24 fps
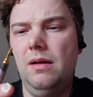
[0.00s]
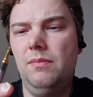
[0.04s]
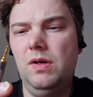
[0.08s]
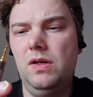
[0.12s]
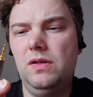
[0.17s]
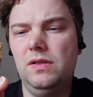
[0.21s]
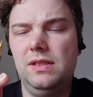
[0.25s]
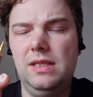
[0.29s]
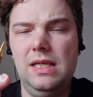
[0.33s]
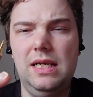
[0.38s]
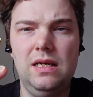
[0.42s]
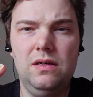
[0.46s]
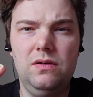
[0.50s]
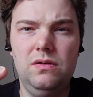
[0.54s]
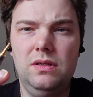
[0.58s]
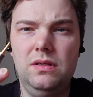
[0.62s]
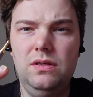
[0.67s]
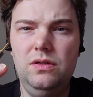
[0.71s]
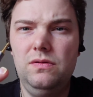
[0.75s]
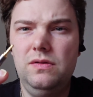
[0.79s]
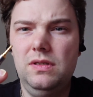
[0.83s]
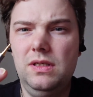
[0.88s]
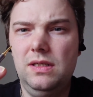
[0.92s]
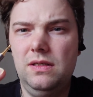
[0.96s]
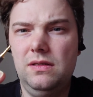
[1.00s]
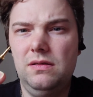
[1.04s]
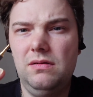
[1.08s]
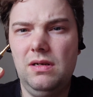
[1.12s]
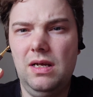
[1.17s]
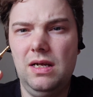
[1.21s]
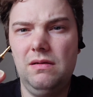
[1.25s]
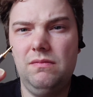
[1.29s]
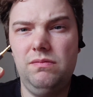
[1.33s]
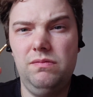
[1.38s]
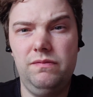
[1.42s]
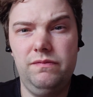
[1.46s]
because then I could use it
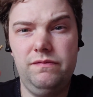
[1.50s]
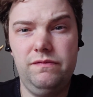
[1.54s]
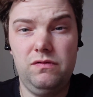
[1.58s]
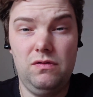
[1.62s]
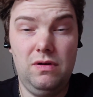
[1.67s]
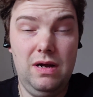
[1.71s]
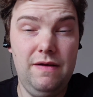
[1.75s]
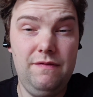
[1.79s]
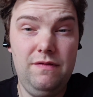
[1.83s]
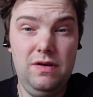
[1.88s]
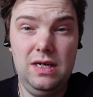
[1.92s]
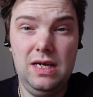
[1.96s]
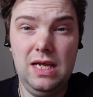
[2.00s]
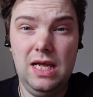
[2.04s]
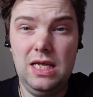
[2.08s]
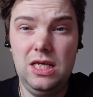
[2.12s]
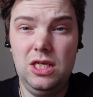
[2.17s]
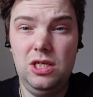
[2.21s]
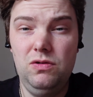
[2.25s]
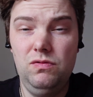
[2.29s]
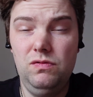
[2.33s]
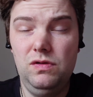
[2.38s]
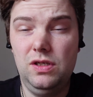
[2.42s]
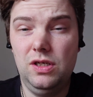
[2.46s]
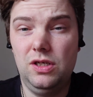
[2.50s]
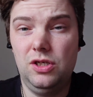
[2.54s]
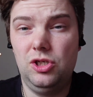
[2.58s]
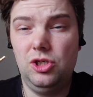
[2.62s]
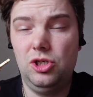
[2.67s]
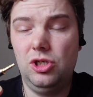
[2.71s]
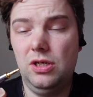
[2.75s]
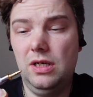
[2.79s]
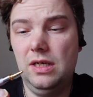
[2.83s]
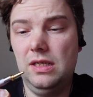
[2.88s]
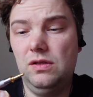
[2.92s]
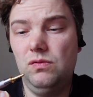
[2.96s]
like for everyday
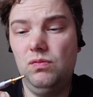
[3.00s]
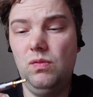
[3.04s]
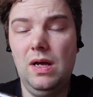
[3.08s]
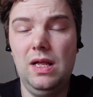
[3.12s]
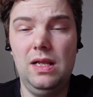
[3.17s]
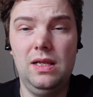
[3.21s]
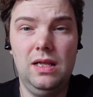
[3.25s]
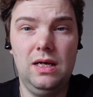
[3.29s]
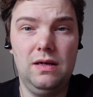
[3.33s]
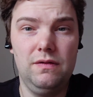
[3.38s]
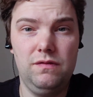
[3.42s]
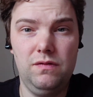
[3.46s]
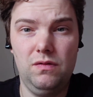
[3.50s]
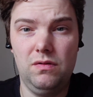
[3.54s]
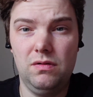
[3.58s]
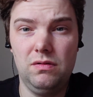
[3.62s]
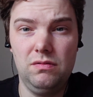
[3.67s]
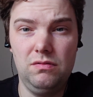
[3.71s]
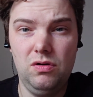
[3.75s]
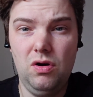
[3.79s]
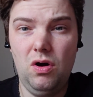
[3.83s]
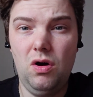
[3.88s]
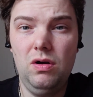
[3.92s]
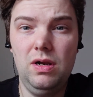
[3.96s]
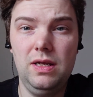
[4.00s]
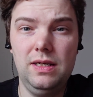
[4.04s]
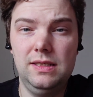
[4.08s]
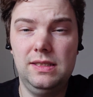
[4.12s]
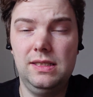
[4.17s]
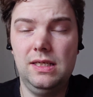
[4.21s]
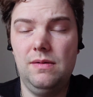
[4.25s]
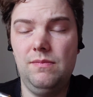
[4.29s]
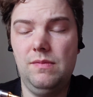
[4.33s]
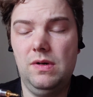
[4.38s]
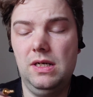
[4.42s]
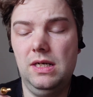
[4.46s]
usage as well, like for calling
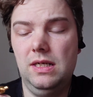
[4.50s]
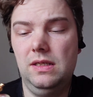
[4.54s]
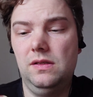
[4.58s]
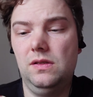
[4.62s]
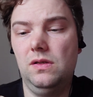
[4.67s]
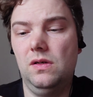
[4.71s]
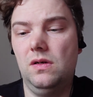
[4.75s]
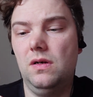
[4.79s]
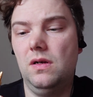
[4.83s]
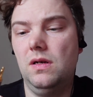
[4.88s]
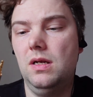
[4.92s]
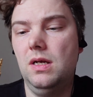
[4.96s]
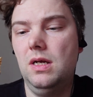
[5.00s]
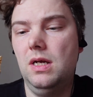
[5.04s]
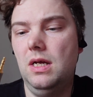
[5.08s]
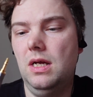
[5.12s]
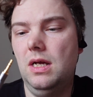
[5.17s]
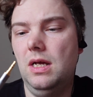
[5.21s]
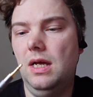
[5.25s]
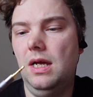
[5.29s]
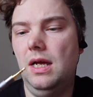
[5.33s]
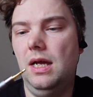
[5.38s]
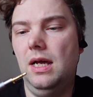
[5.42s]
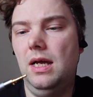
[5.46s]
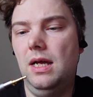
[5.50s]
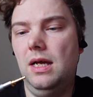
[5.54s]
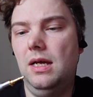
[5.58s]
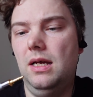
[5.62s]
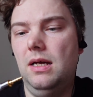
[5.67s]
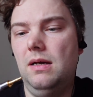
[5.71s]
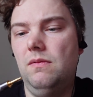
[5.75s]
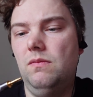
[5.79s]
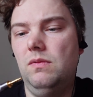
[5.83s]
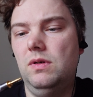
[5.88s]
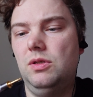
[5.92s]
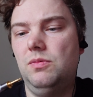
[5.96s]
someone and so
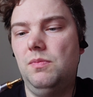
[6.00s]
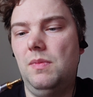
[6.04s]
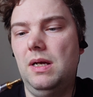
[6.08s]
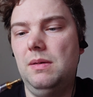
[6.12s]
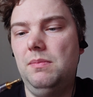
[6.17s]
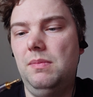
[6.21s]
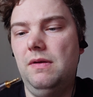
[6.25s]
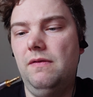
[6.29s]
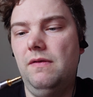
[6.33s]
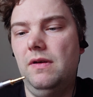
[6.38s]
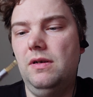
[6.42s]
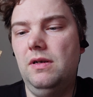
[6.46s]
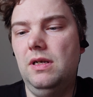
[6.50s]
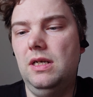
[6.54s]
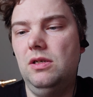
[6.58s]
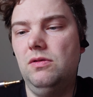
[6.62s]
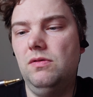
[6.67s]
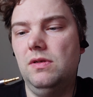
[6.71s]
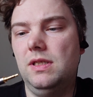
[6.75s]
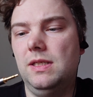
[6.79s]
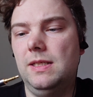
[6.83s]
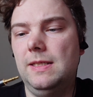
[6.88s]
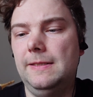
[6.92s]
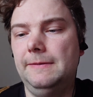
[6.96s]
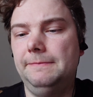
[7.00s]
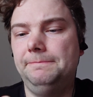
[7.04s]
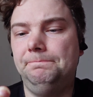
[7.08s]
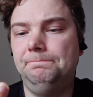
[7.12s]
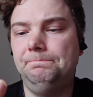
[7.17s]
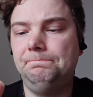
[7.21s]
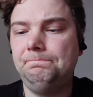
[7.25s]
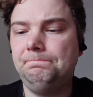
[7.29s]
on, which might be very interesting.